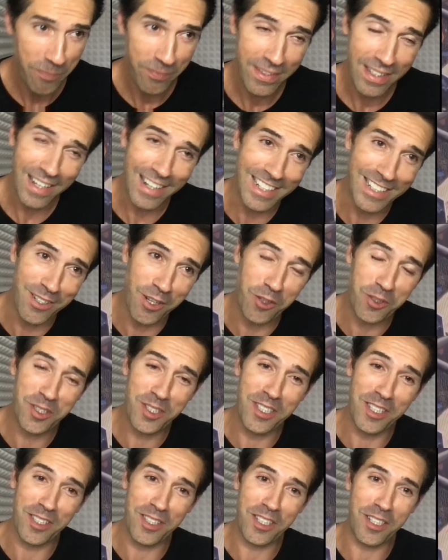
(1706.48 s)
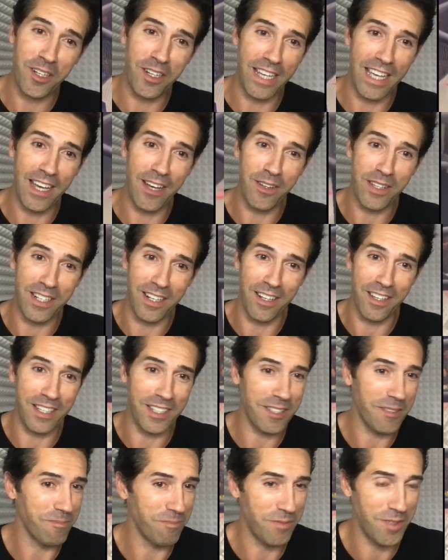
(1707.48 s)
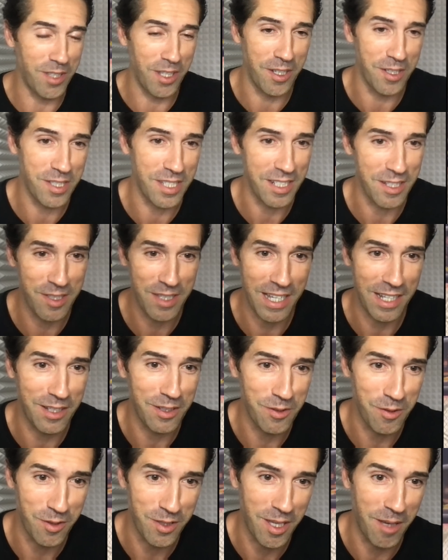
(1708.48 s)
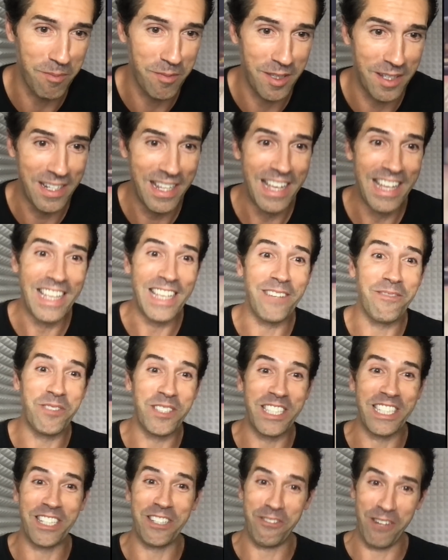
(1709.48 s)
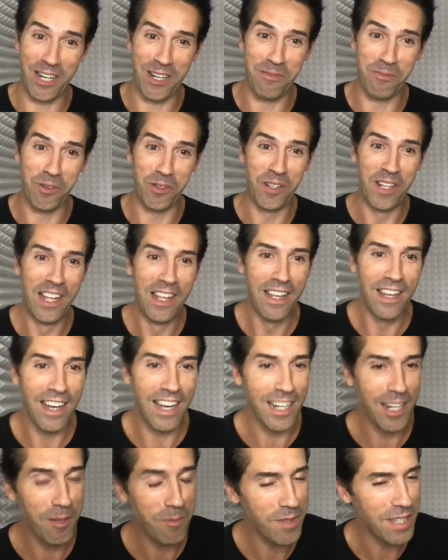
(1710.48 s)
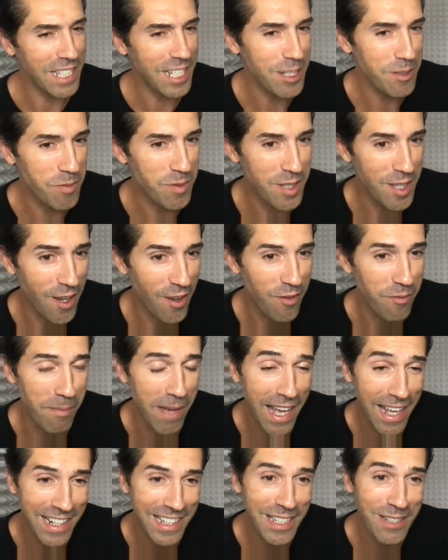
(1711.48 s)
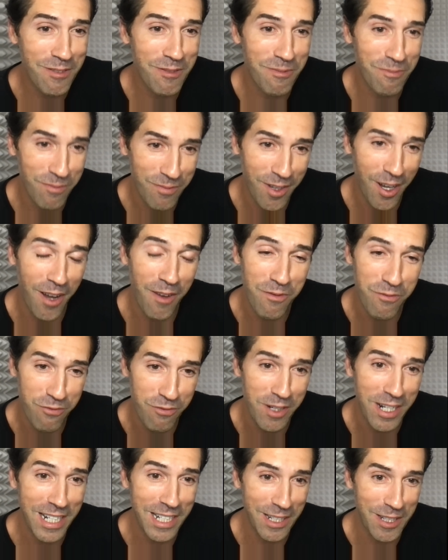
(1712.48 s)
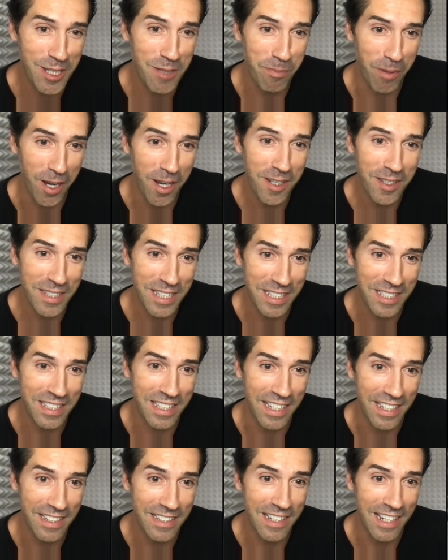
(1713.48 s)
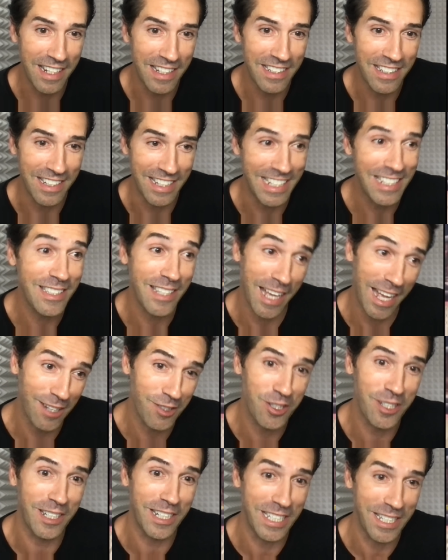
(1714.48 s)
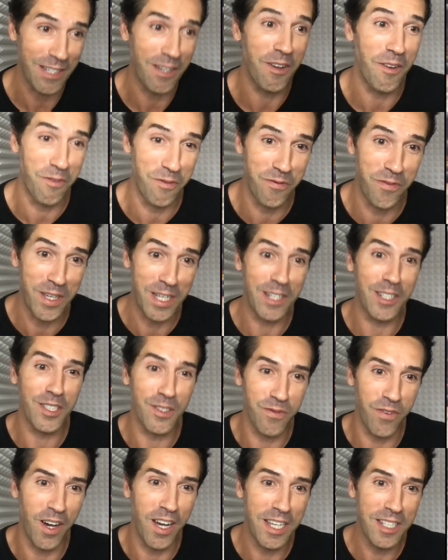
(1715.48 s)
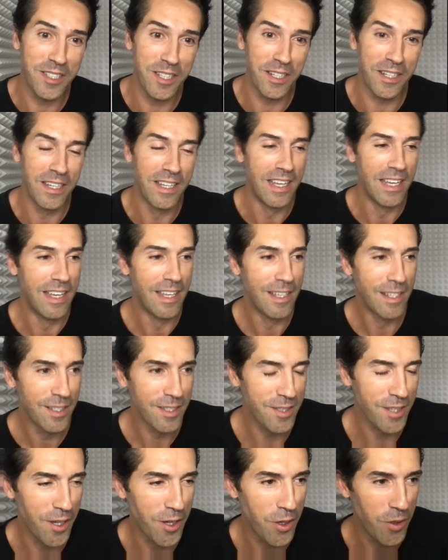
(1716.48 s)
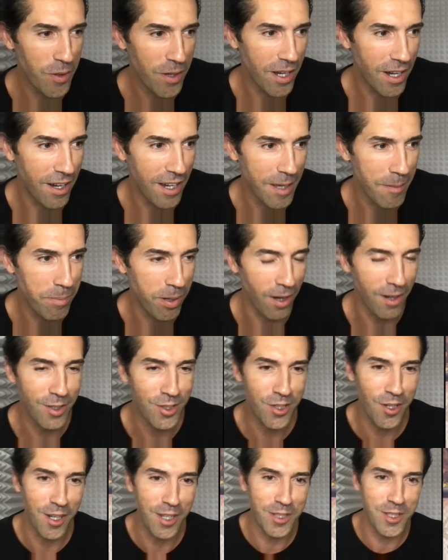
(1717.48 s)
and he knocks the other guy out in like 13 seconds or something. It was incredible. And I'm thinking to myself, man, I've really inspired this kid, and he's actually a fierce fighter. So I apologize